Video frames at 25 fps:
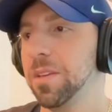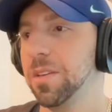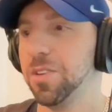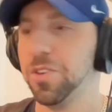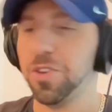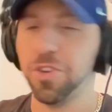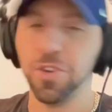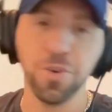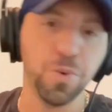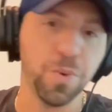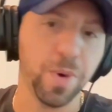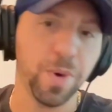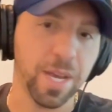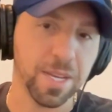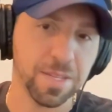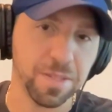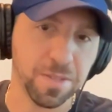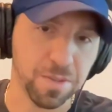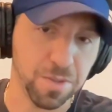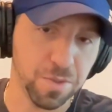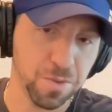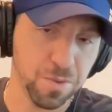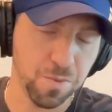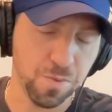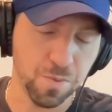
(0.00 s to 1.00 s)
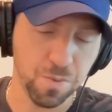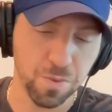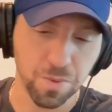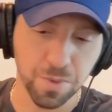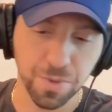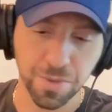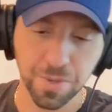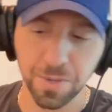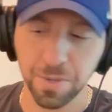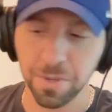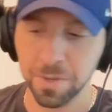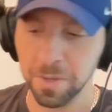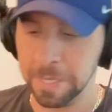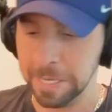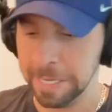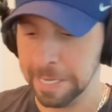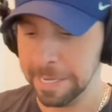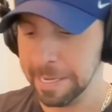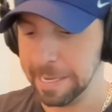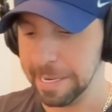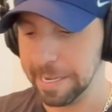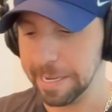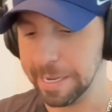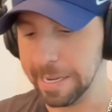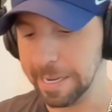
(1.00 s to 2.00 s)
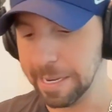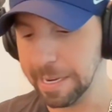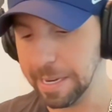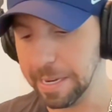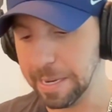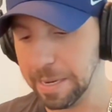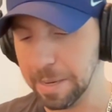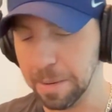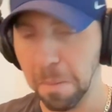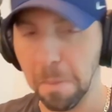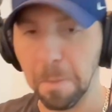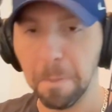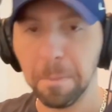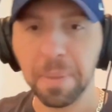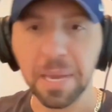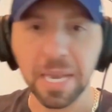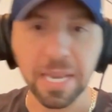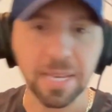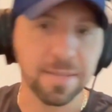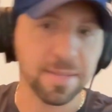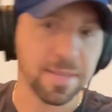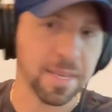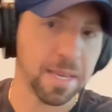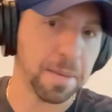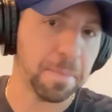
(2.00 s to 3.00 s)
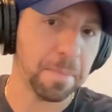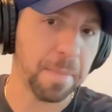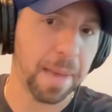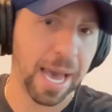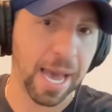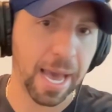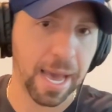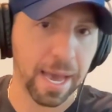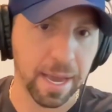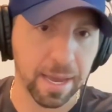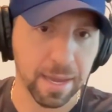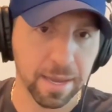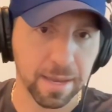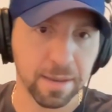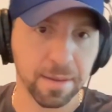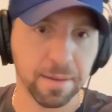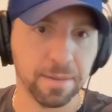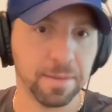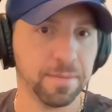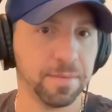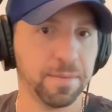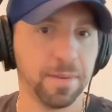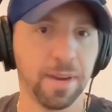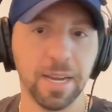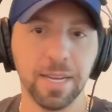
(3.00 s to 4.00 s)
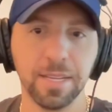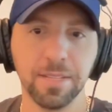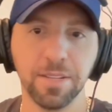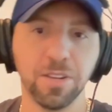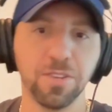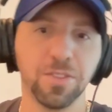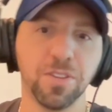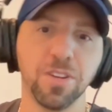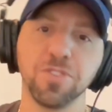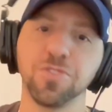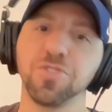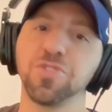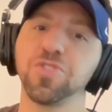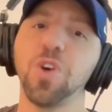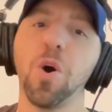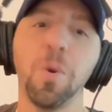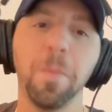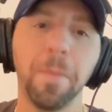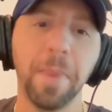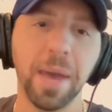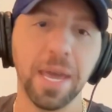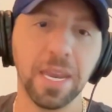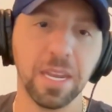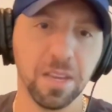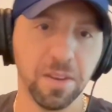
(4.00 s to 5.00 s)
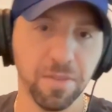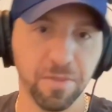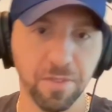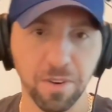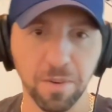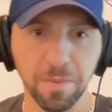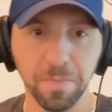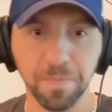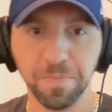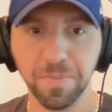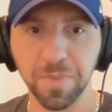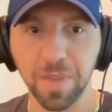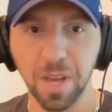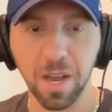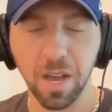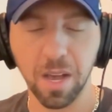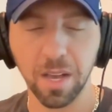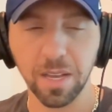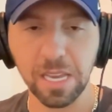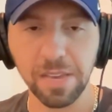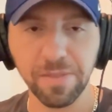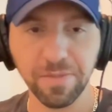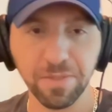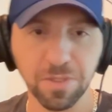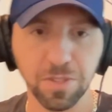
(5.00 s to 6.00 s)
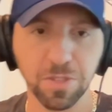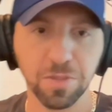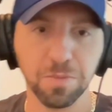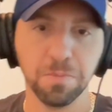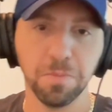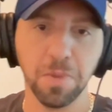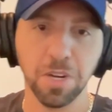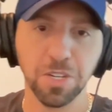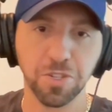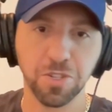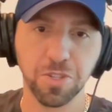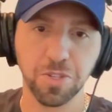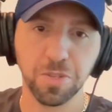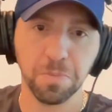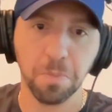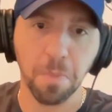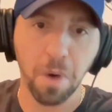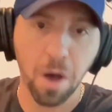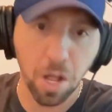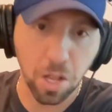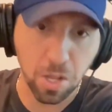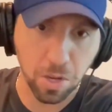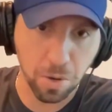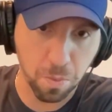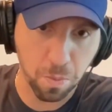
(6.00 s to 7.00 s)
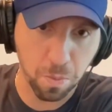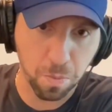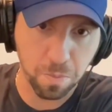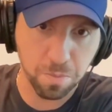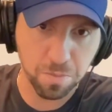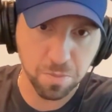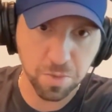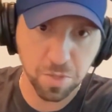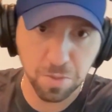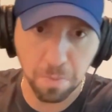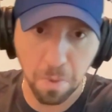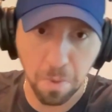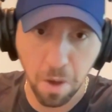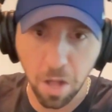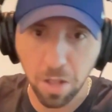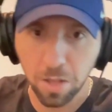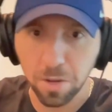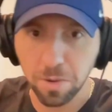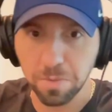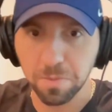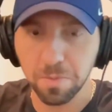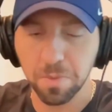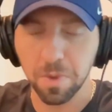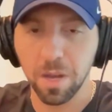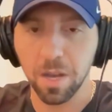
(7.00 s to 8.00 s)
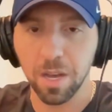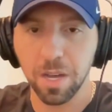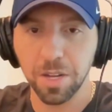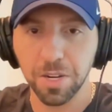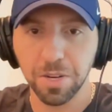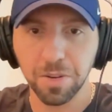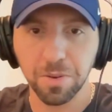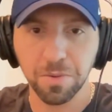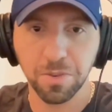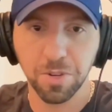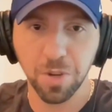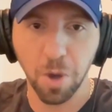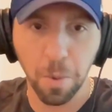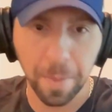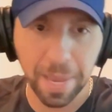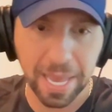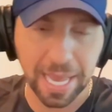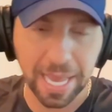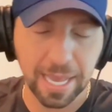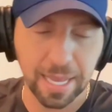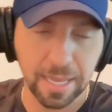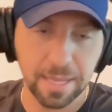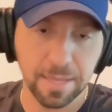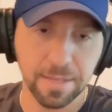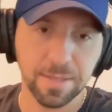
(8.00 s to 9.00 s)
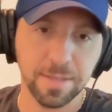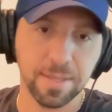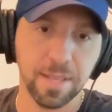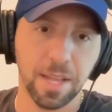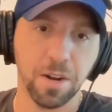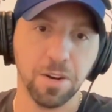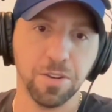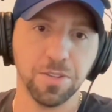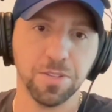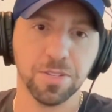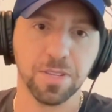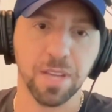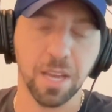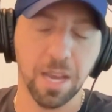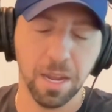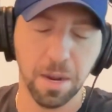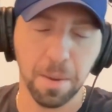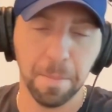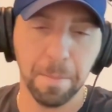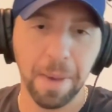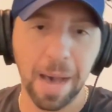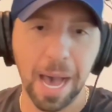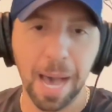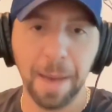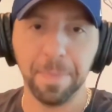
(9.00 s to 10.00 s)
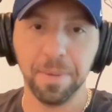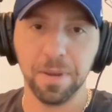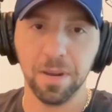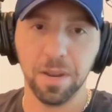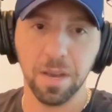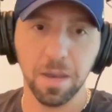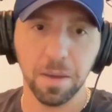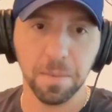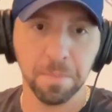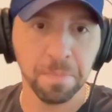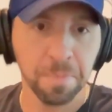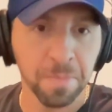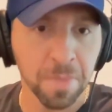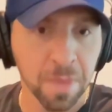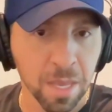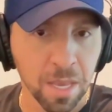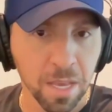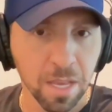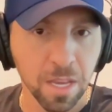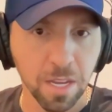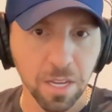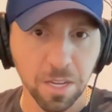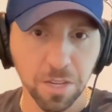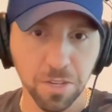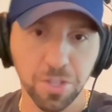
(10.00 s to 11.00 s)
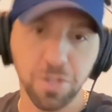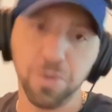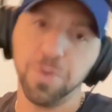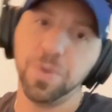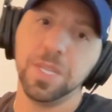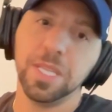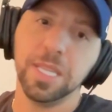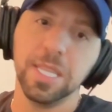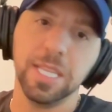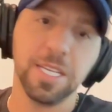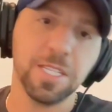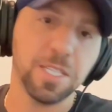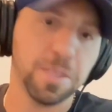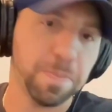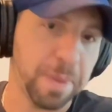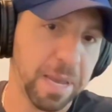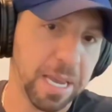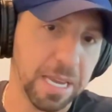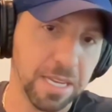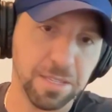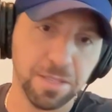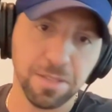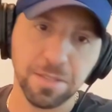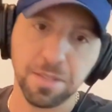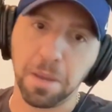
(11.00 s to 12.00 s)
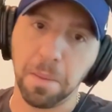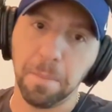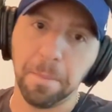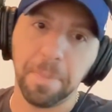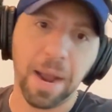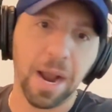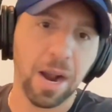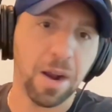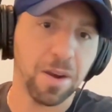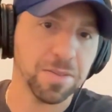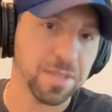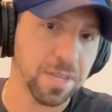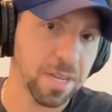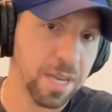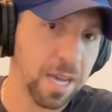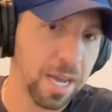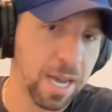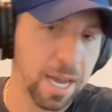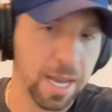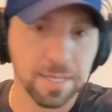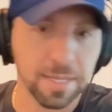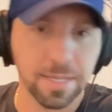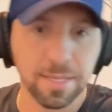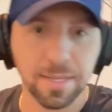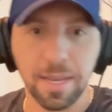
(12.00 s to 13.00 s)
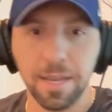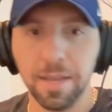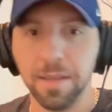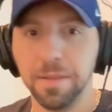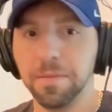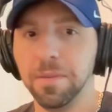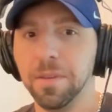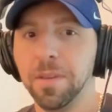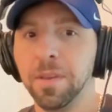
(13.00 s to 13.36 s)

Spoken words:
US News, PC Mag, right? There's so many of them. Even much smaller domains that are just kind of popping up, doing list pages, comparison content.